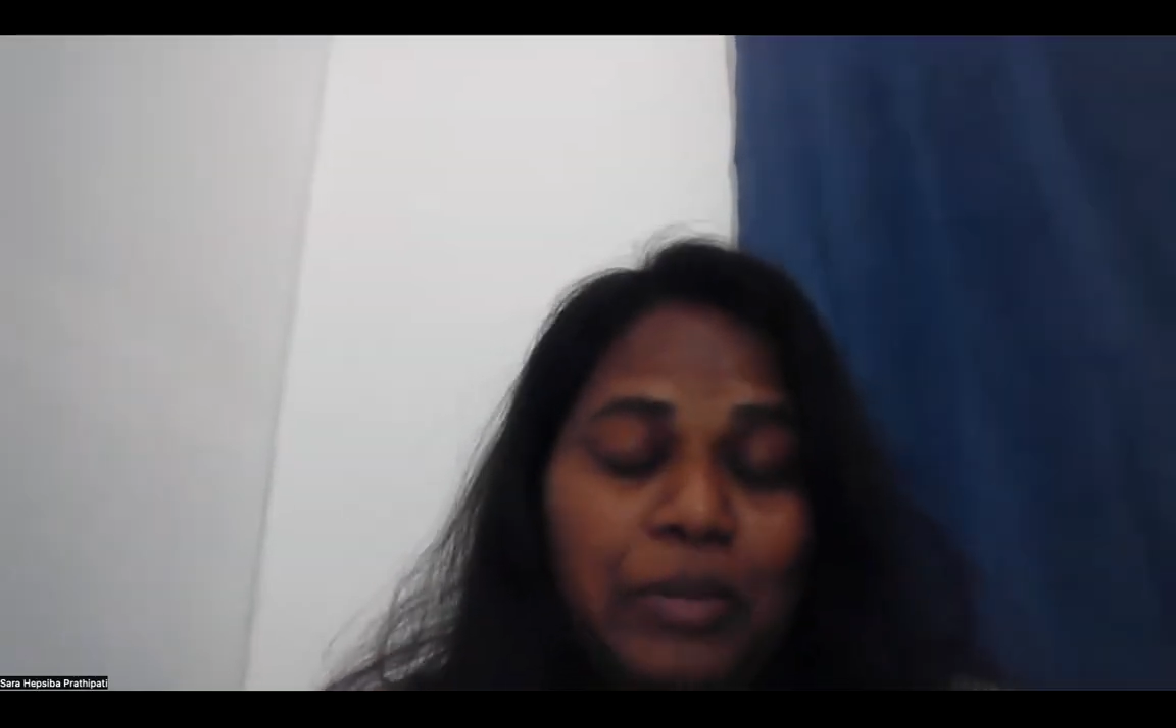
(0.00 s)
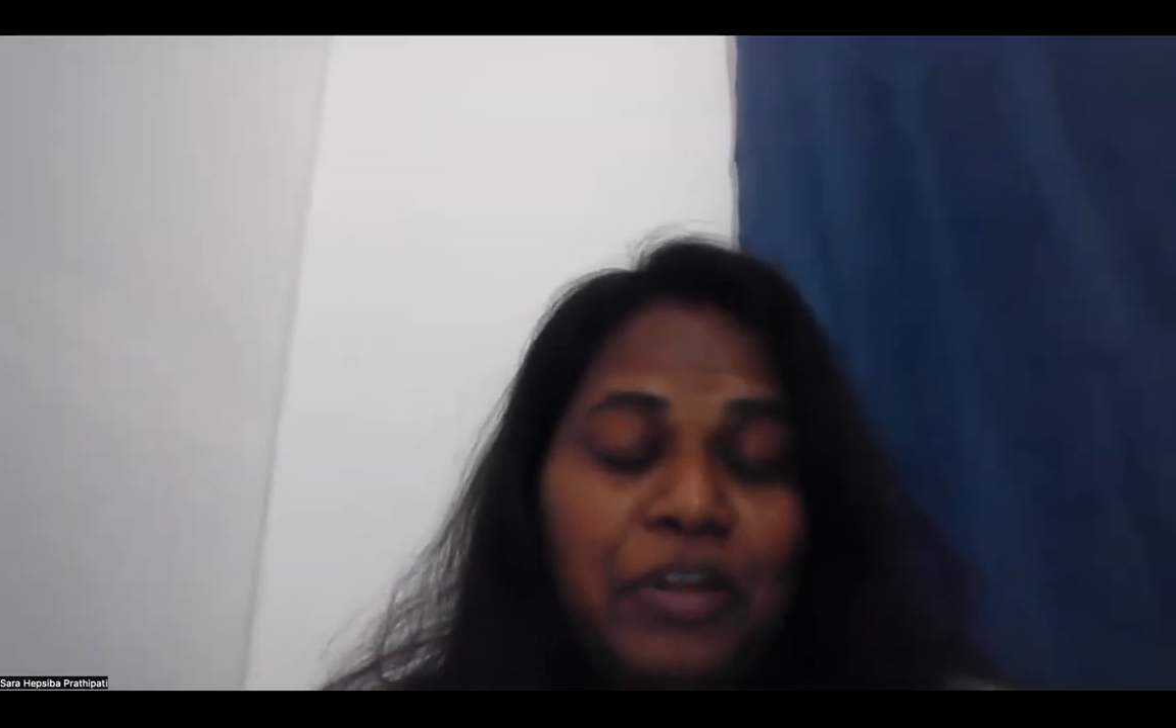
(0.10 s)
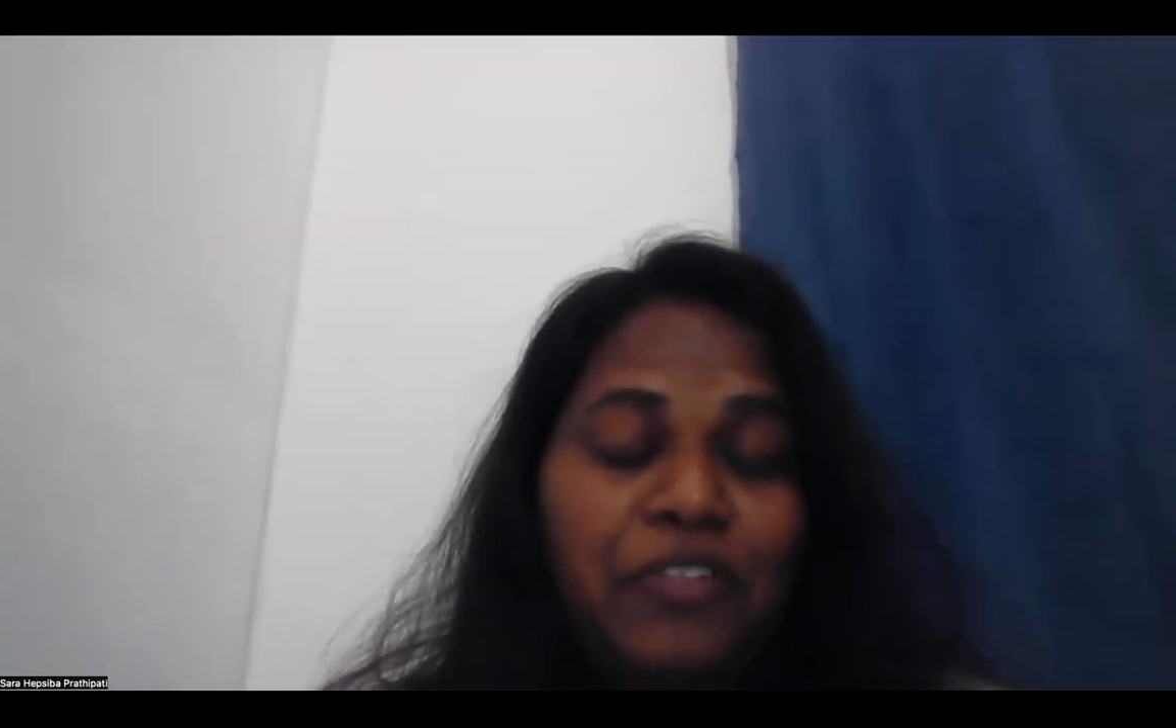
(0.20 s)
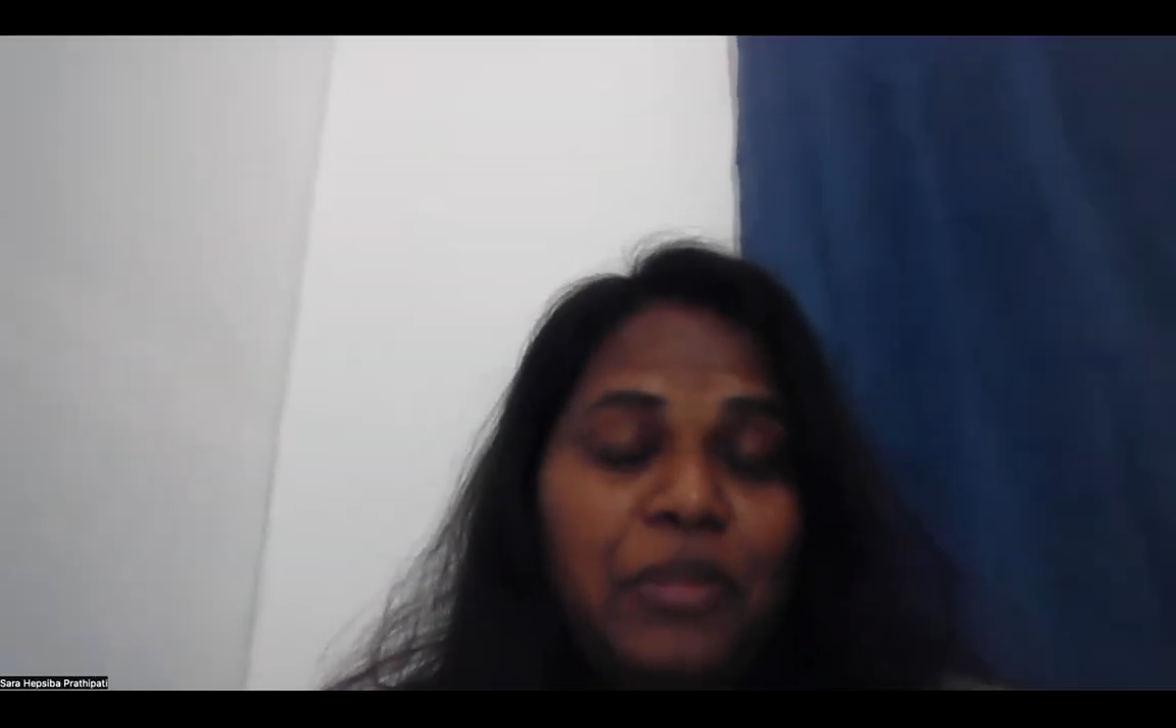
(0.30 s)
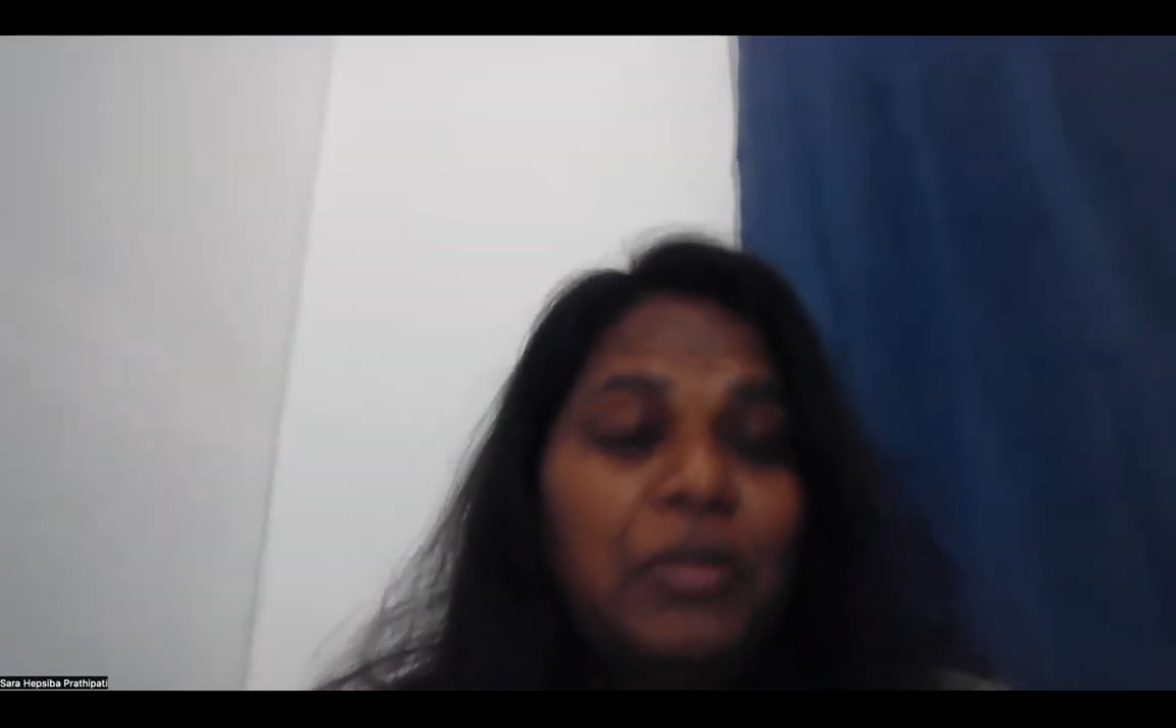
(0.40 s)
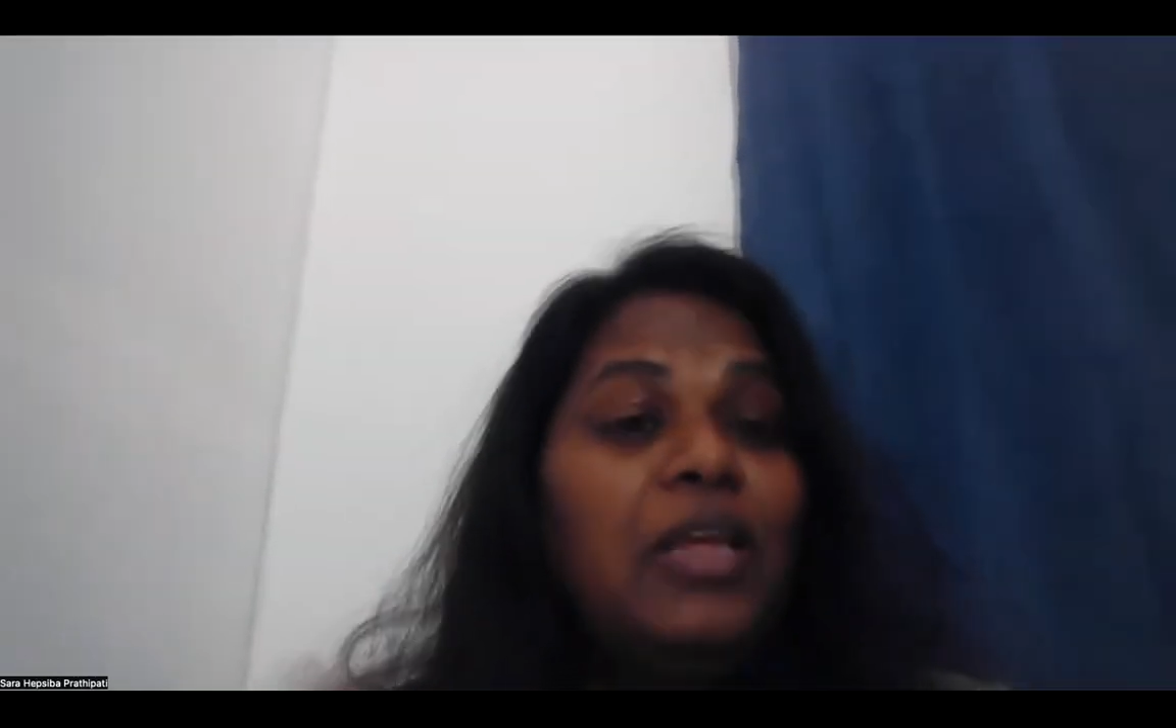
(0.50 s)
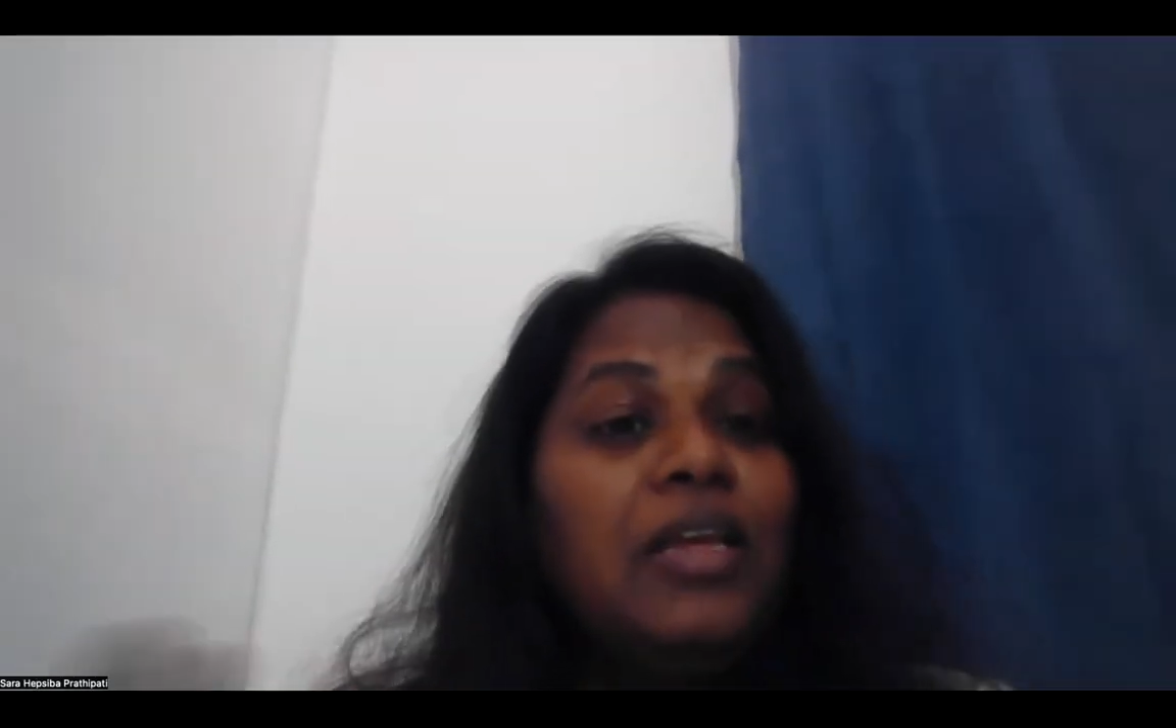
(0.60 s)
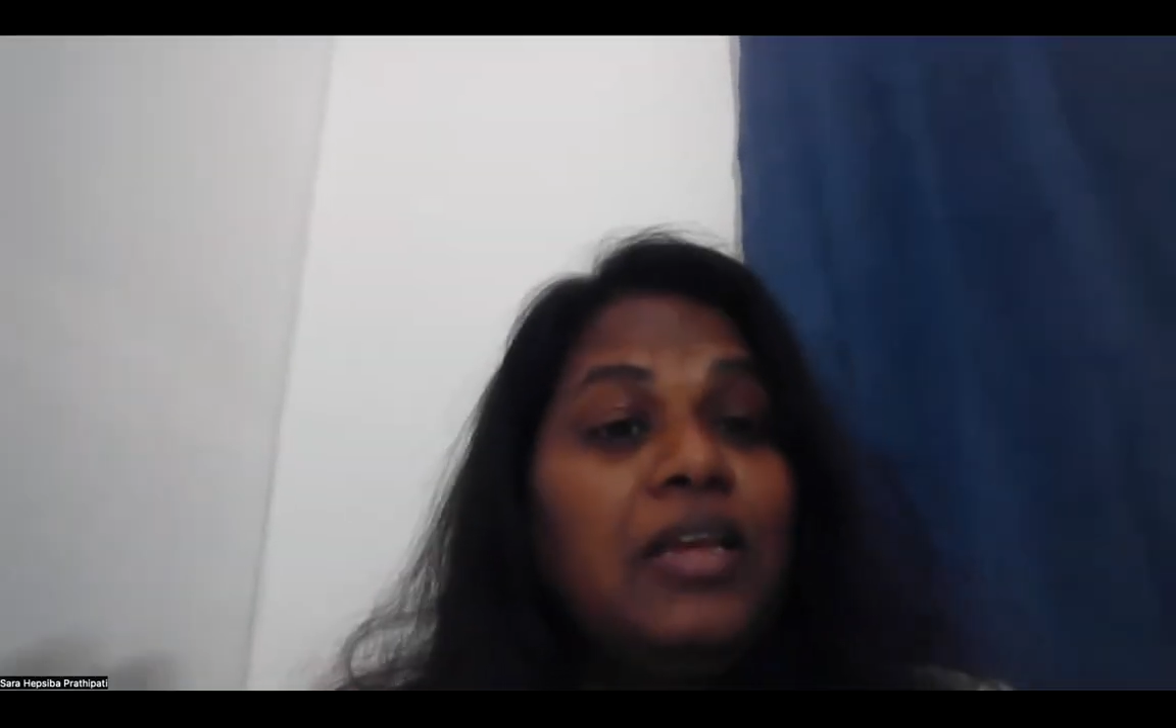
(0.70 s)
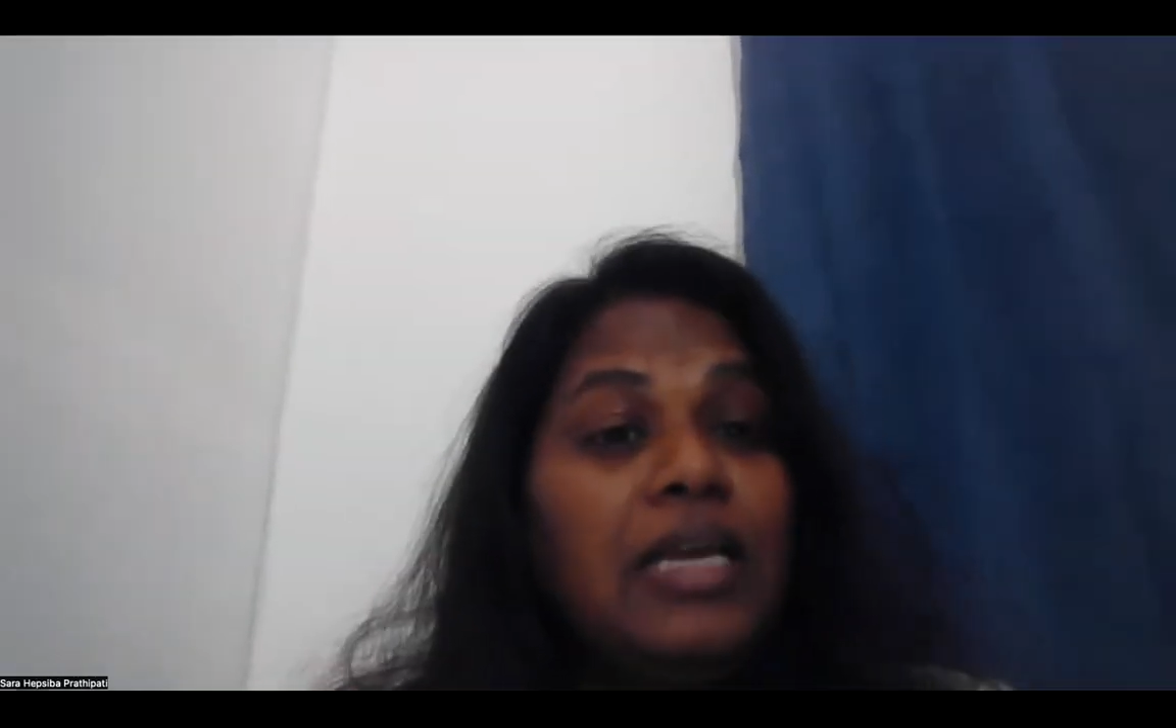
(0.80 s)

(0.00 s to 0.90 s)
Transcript: preferably,